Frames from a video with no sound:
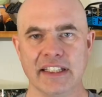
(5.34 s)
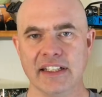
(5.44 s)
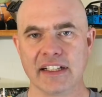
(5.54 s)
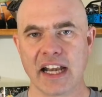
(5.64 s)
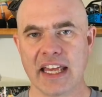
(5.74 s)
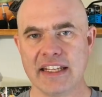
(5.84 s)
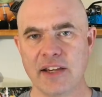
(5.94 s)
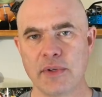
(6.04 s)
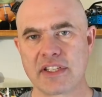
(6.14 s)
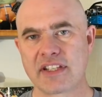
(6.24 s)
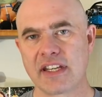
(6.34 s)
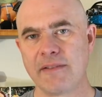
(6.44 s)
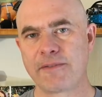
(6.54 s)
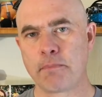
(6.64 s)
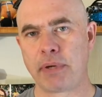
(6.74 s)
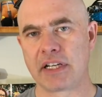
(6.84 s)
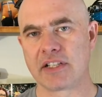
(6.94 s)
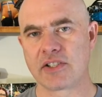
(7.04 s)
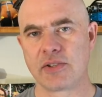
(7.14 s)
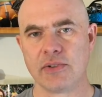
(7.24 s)
here, and now it's time for
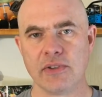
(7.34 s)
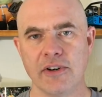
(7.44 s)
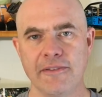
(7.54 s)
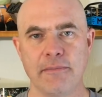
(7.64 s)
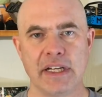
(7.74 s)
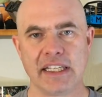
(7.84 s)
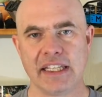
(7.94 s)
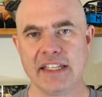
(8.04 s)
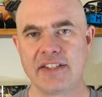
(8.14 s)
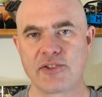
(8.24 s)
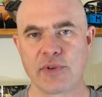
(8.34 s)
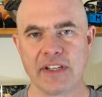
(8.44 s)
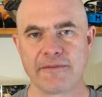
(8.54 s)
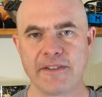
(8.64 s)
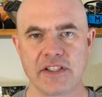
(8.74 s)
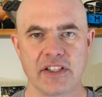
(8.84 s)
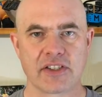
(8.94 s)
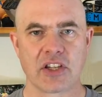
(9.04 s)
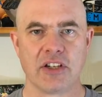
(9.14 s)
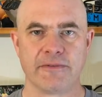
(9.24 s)
part two of my history and
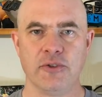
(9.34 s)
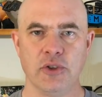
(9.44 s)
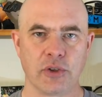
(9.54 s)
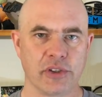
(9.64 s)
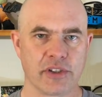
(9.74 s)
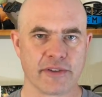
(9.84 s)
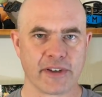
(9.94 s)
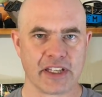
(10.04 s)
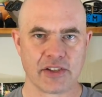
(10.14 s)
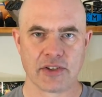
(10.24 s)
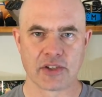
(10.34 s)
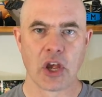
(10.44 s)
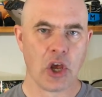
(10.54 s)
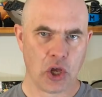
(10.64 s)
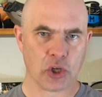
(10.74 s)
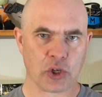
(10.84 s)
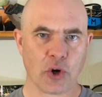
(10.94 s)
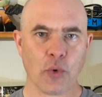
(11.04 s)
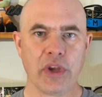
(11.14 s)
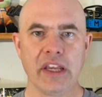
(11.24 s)
physics of nuclear devices
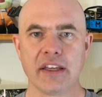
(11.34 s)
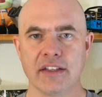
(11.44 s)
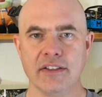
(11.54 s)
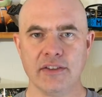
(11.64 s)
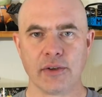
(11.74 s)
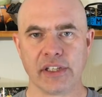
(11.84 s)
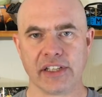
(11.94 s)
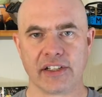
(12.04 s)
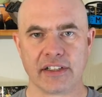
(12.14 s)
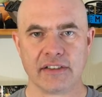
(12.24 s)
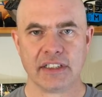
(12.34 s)
going nuclear.